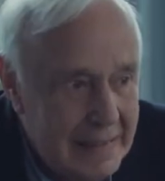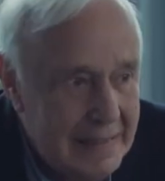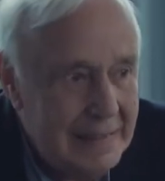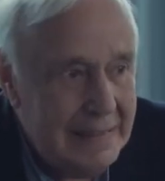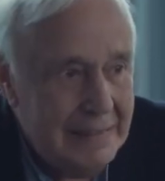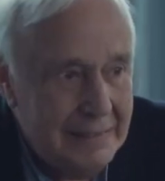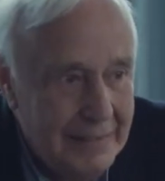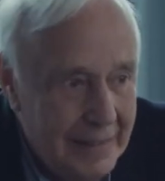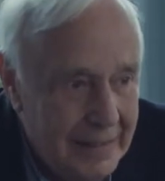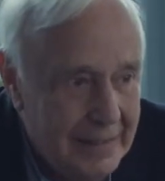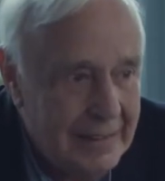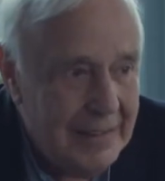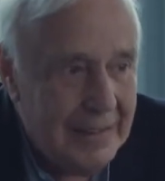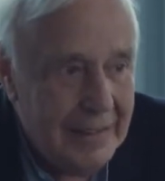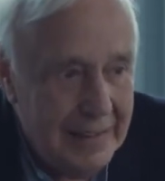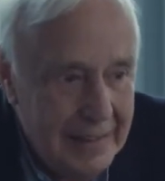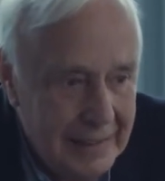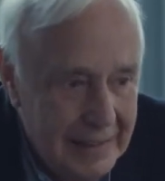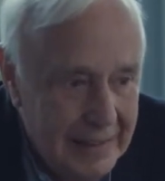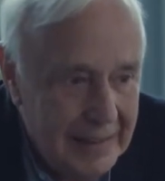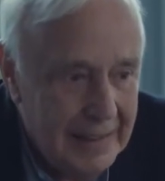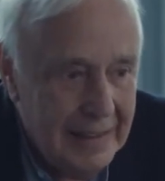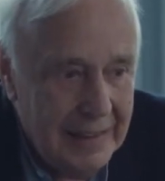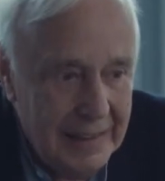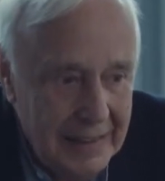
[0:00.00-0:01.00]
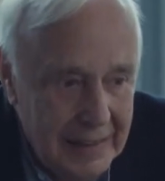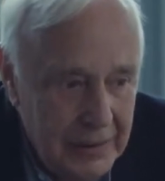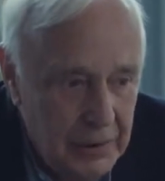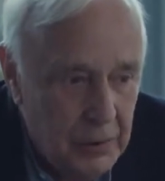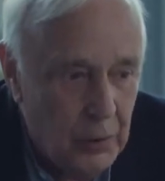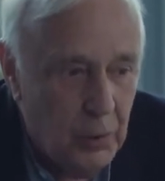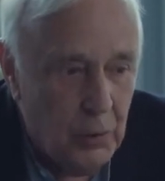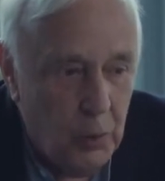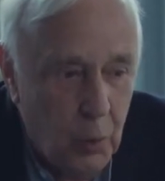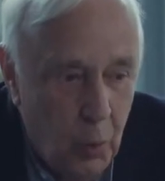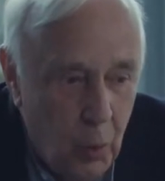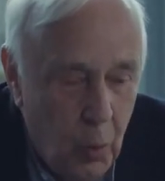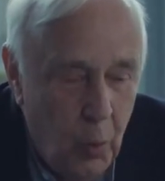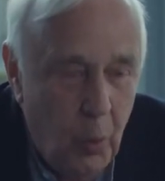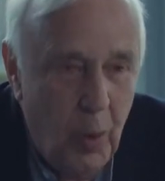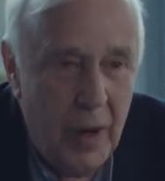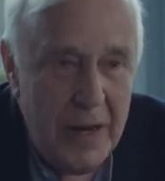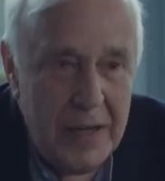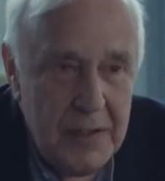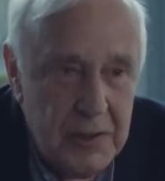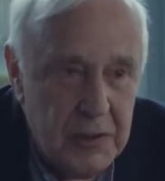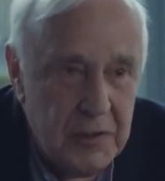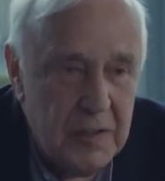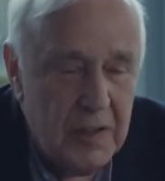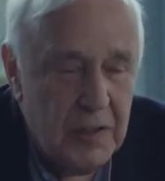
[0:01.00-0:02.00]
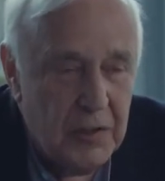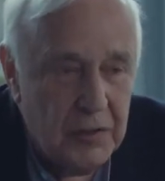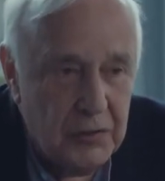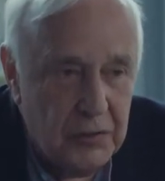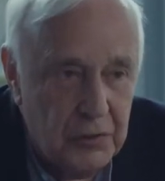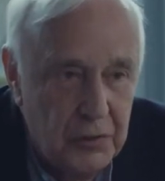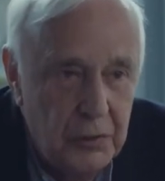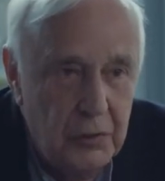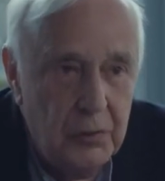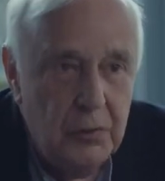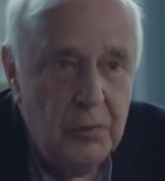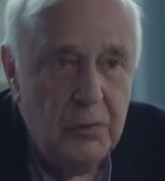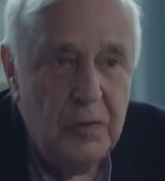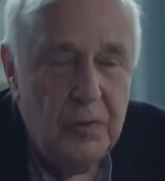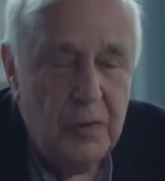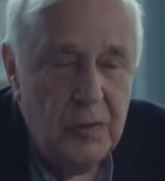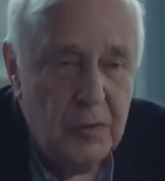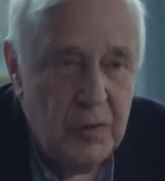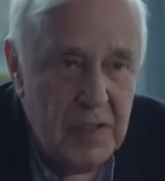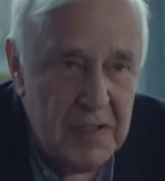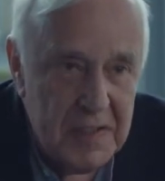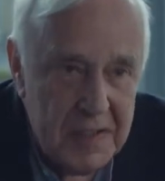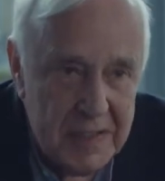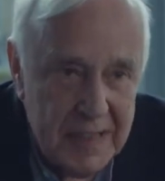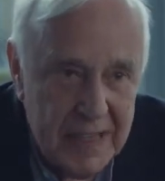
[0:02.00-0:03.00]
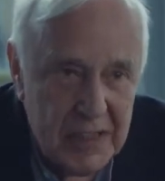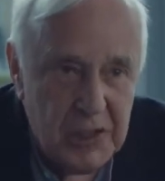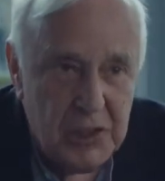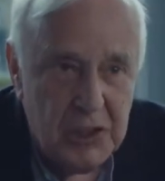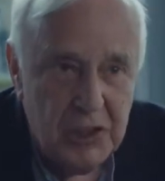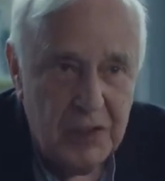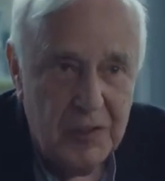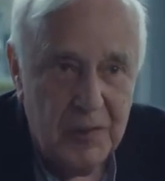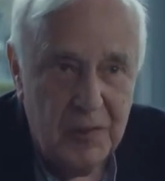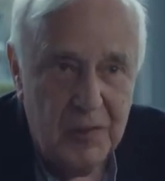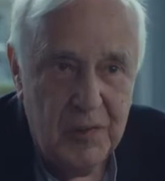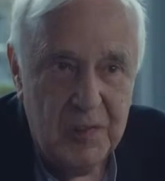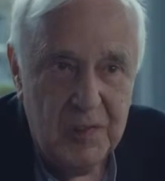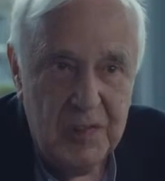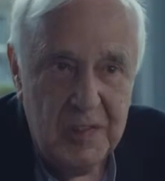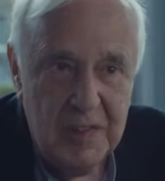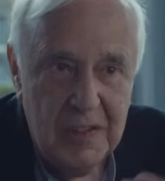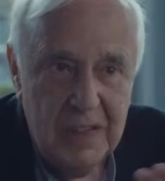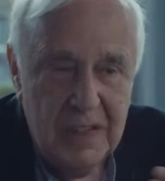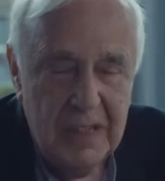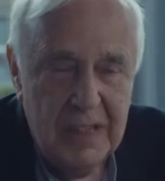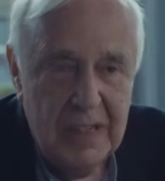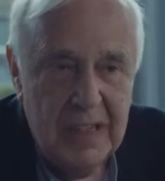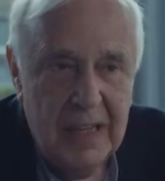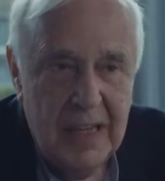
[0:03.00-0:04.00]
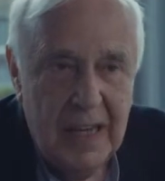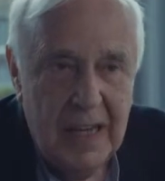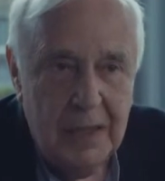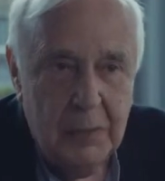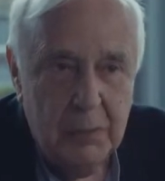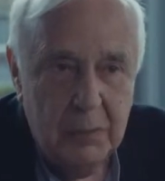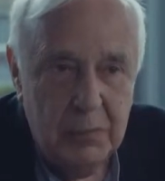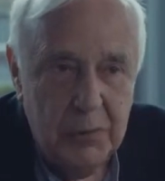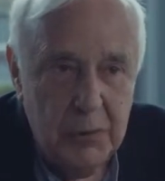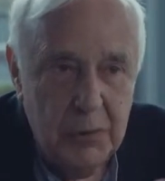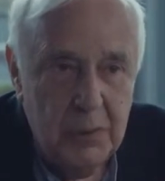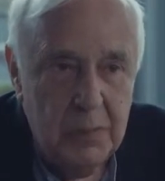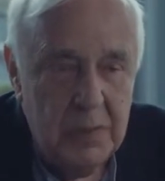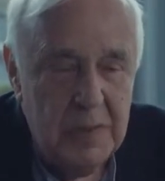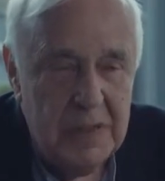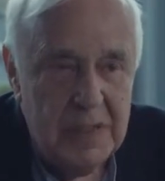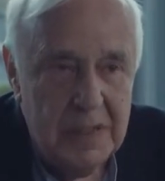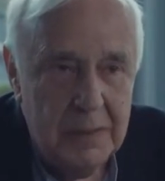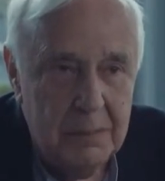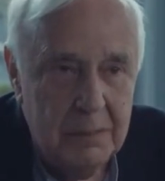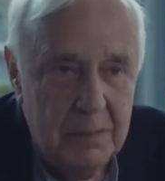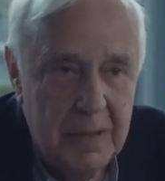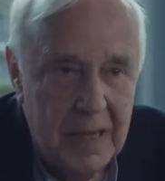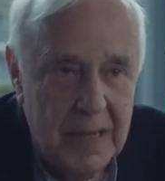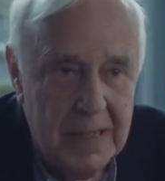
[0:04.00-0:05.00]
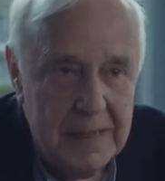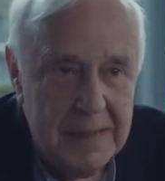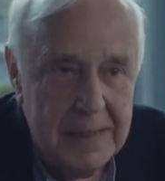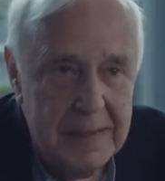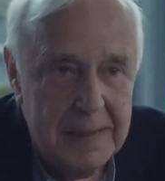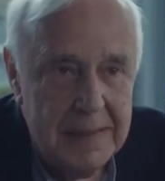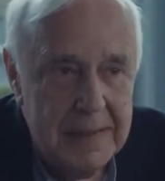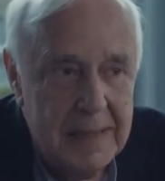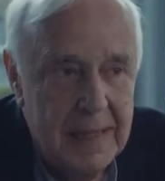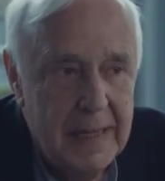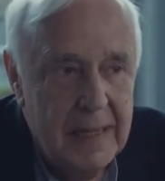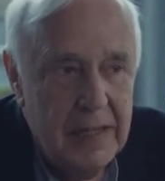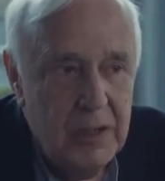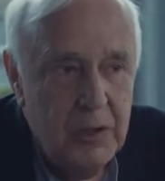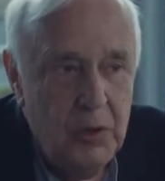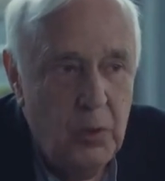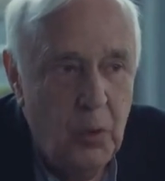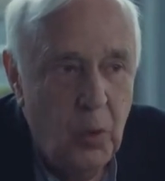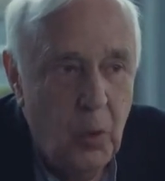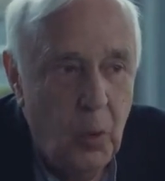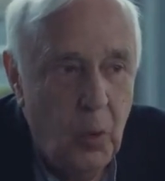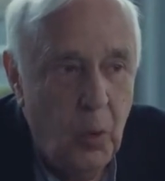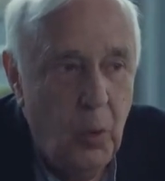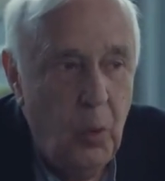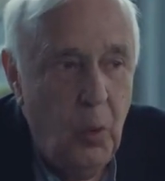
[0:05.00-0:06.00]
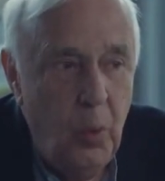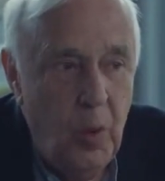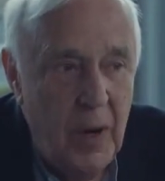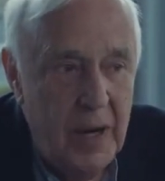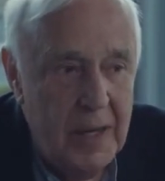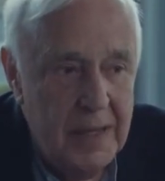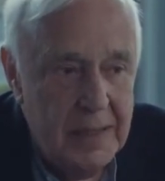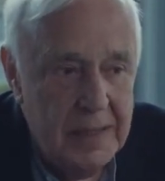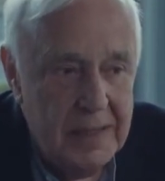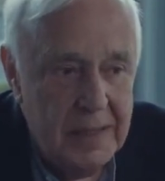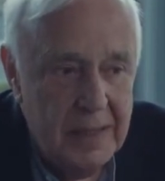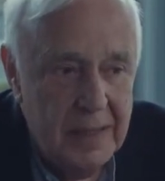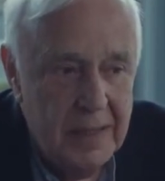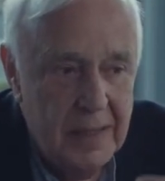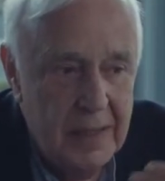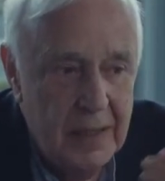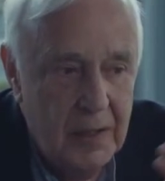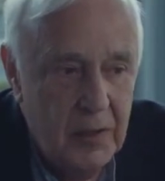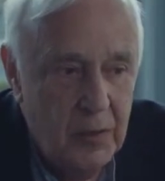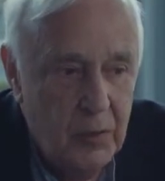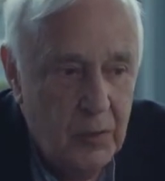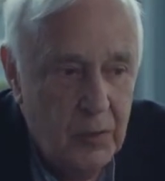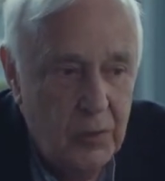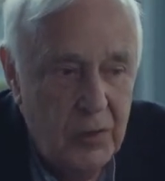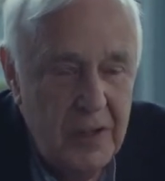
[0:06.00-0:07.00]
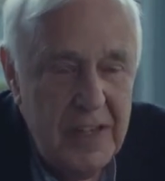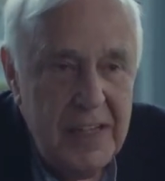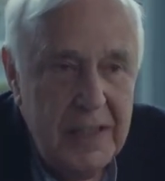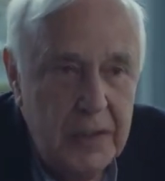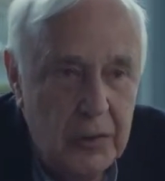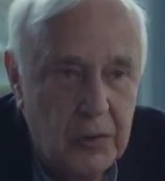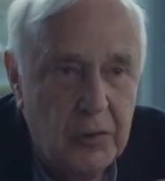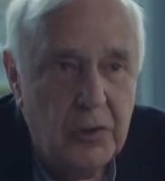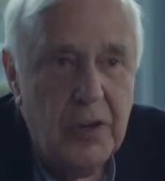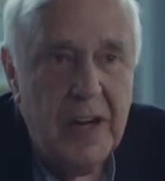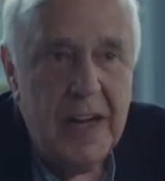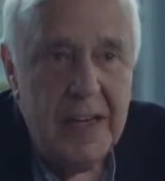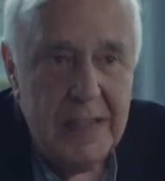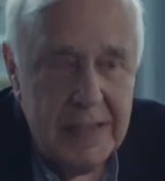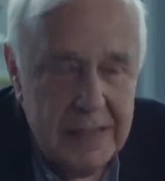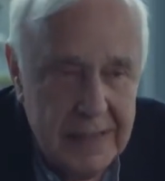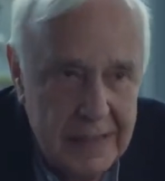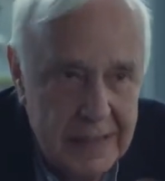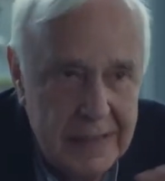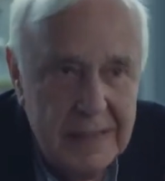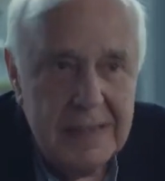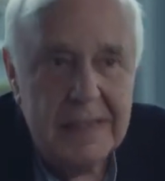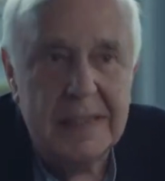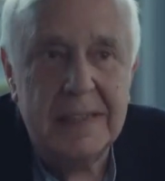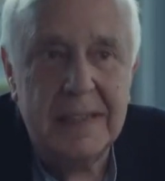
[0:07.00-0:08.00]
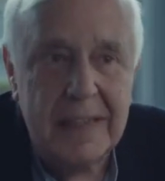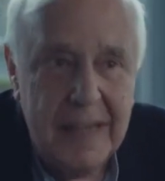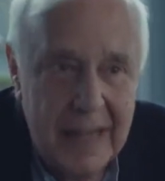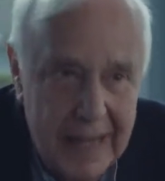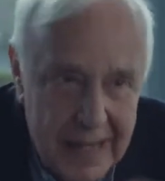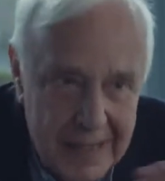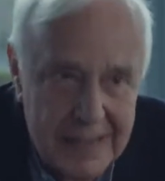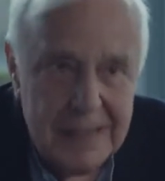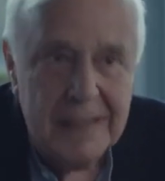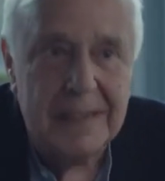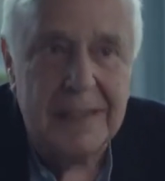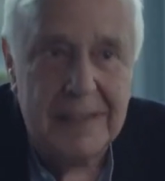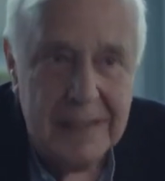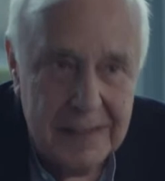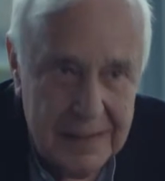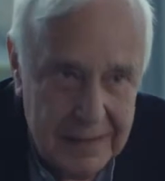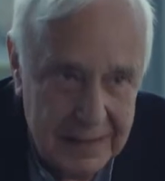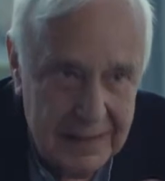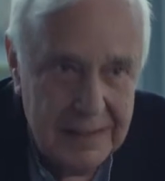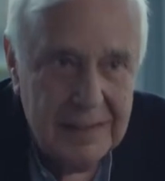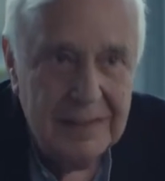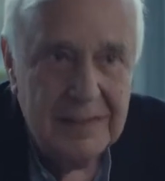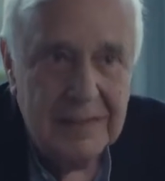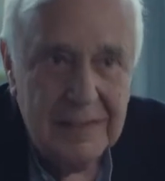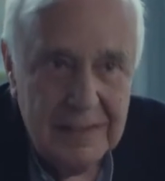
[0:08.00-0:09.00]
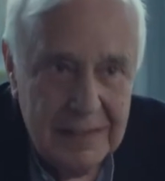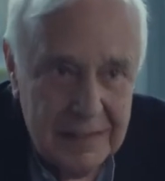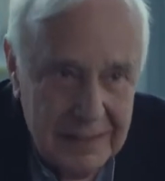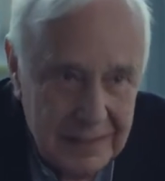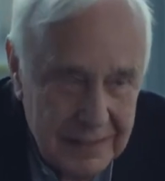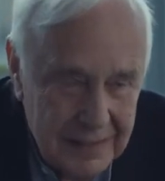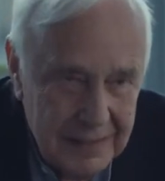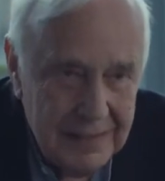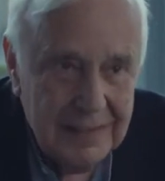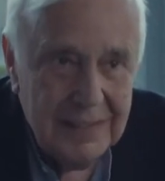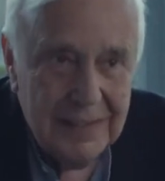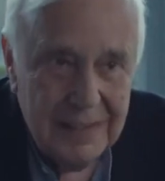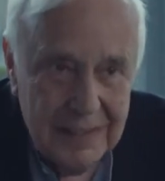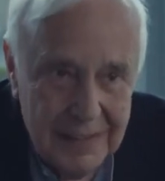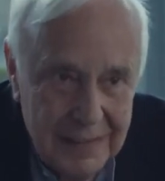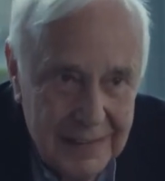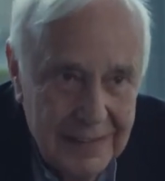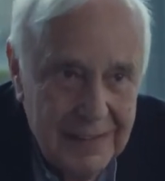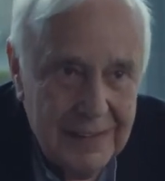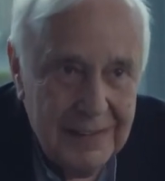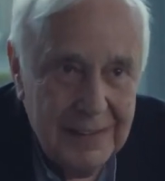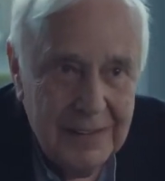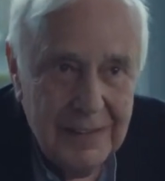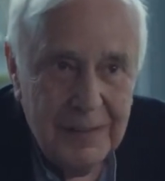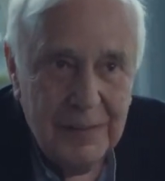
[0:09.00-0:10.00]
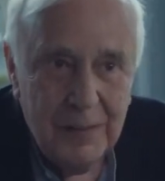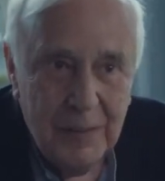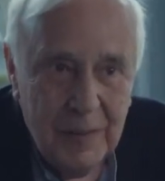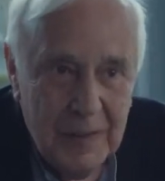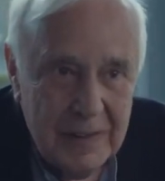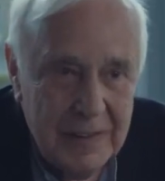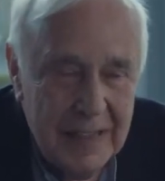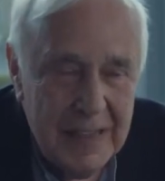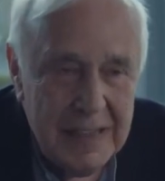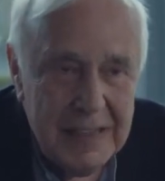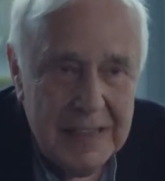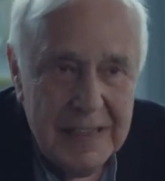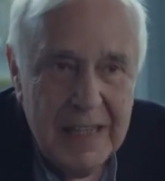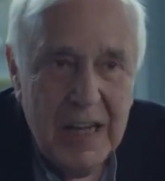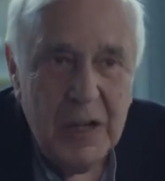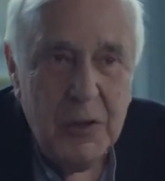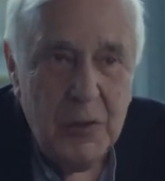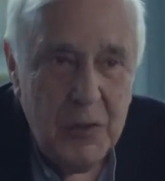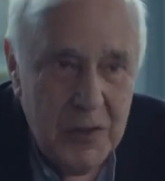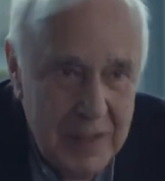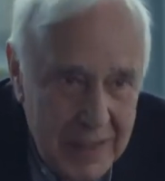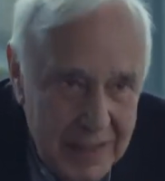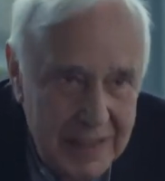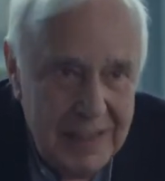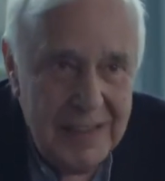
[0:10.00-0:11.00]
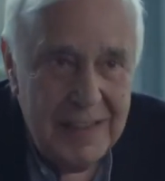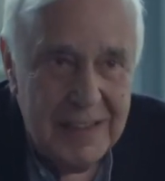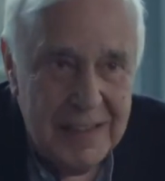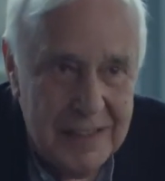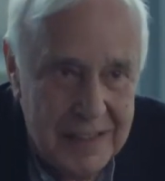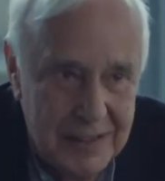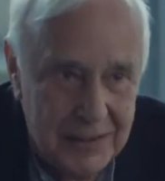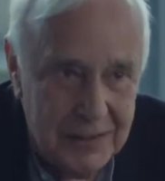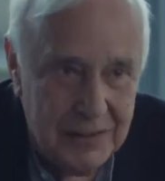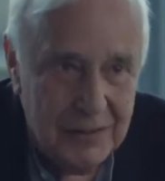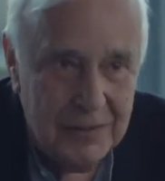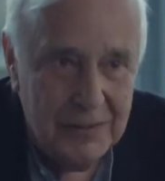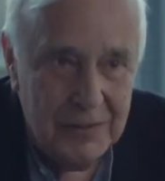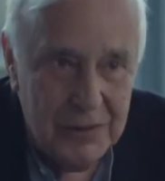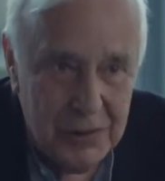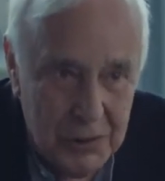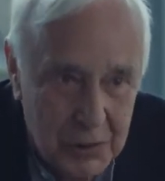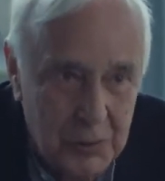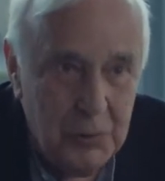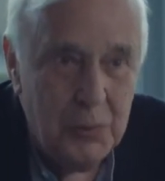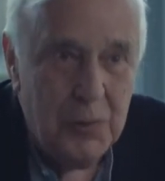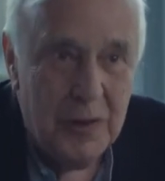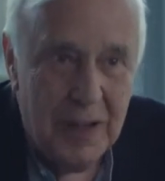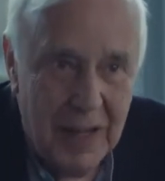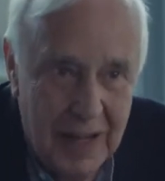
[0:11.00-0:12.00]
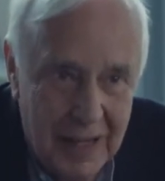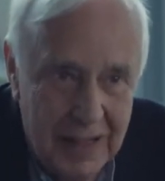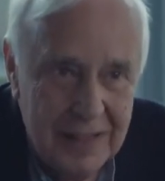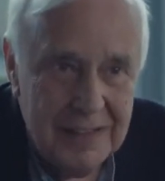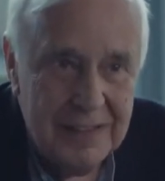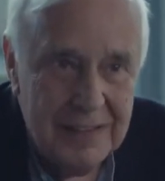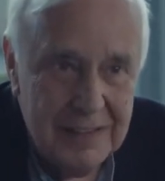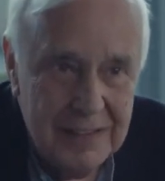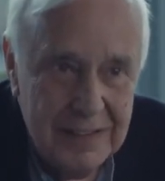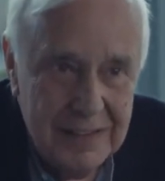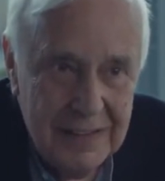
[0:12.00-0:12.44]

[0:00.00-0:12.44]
You know, you're always, through recessions and booms and busts, you're always recreating scarcity when there's no need to do that.